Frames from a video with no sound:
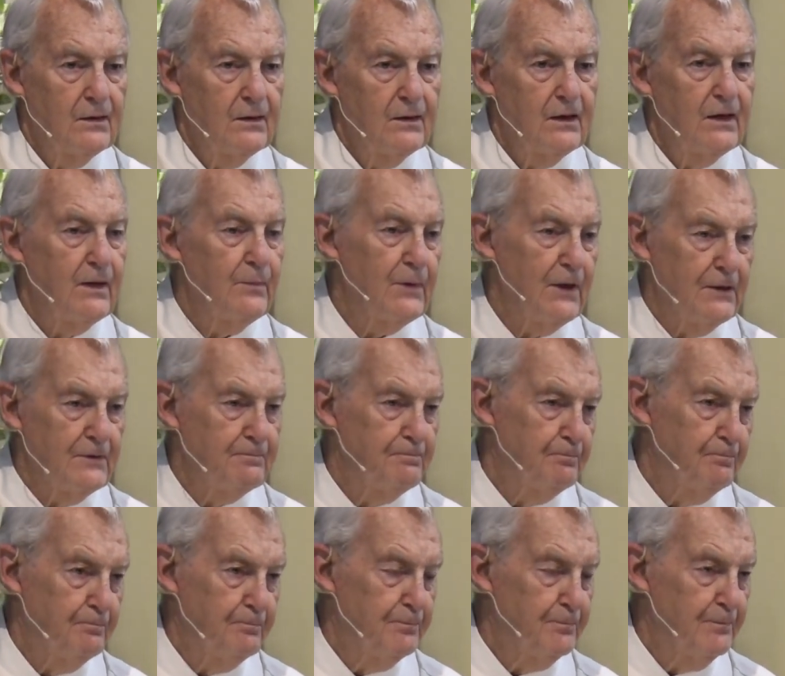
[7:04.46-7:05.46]
Amen.
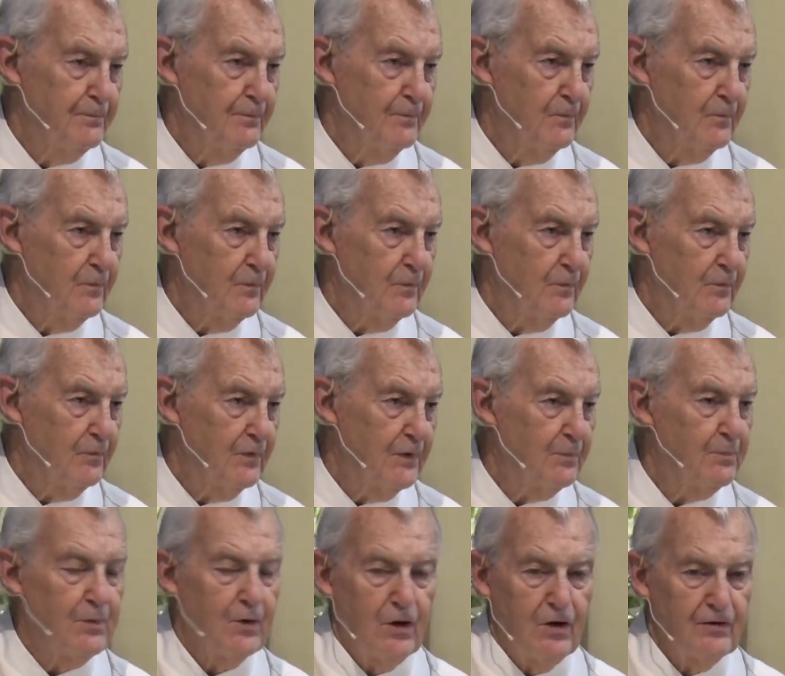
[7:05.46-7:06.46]
We
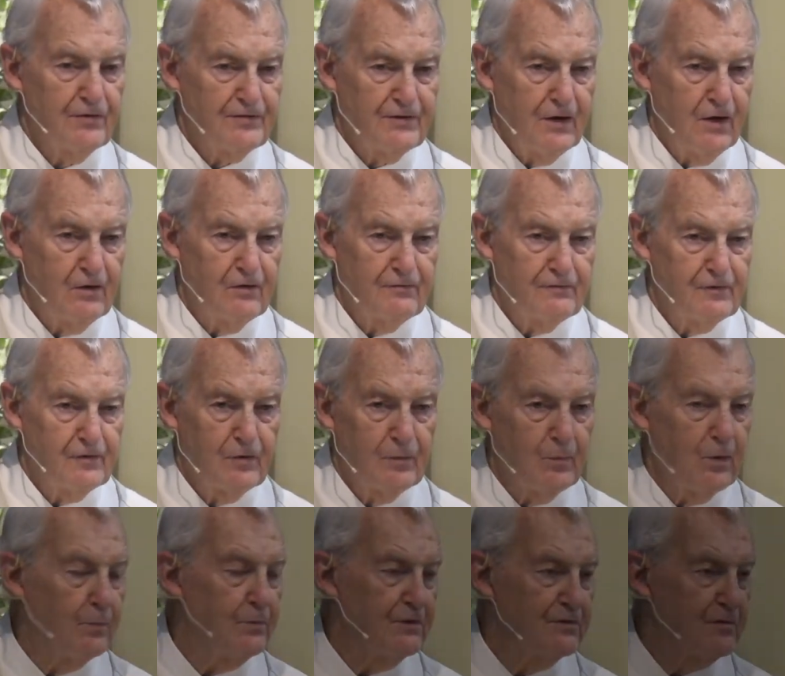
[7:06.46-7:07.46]
pause now for a
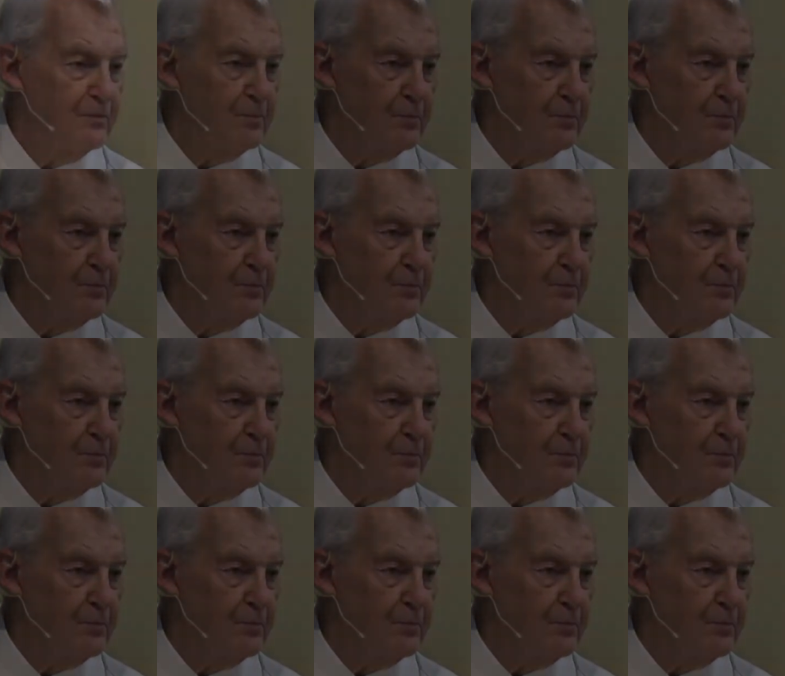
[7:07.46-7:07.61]
moment of